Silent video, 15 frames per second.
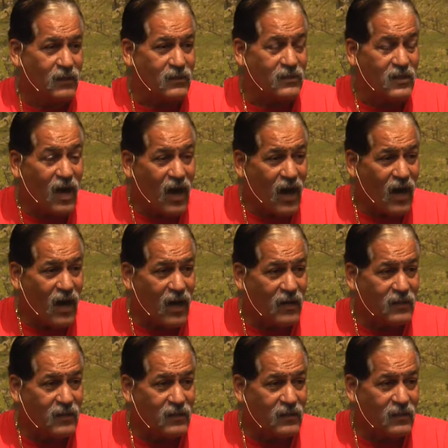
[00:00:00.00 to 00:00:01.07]

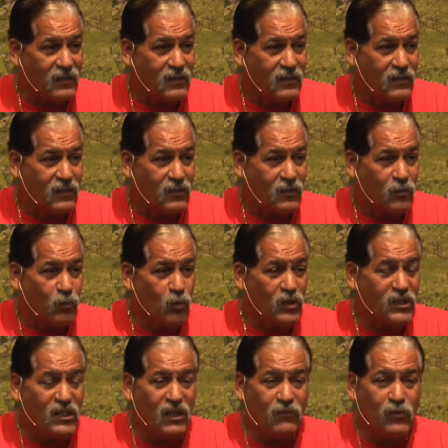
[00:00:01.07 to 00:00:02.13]
God will
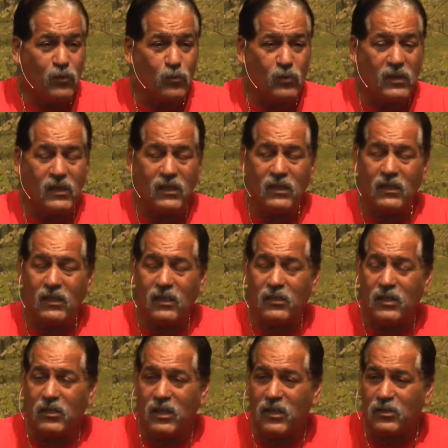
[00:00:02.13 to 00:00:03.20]
give you
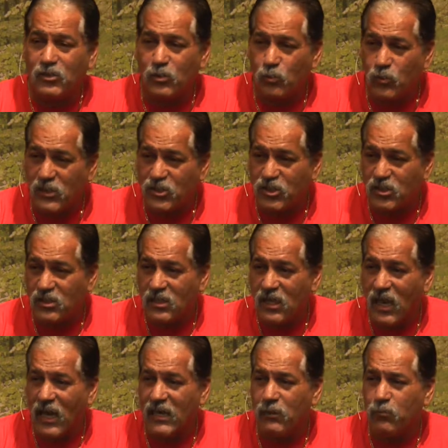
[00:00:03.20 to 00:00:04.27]
intuition
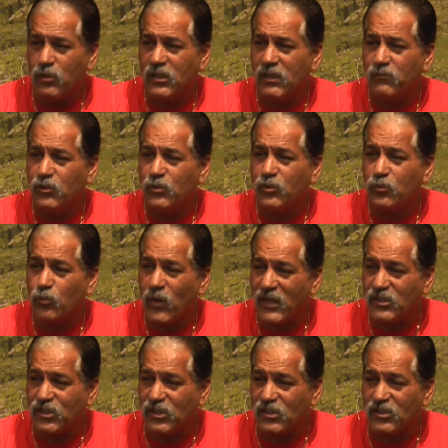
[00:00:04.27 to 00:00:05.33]
and He will give you
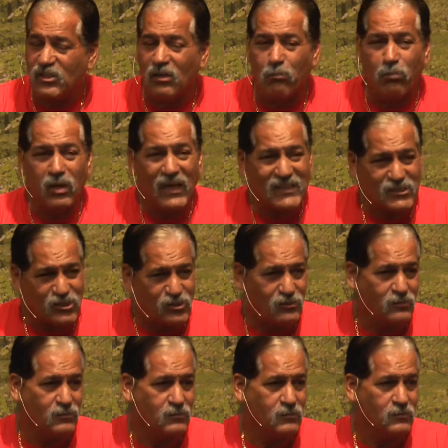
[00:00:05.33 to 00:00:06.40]
direction to bless you.
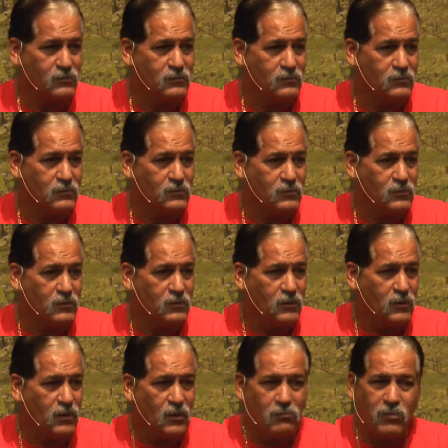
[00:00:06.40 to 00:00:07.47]

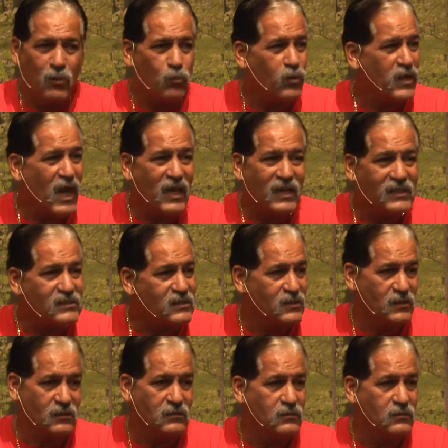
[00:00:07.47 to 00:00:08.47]
But we're not listening.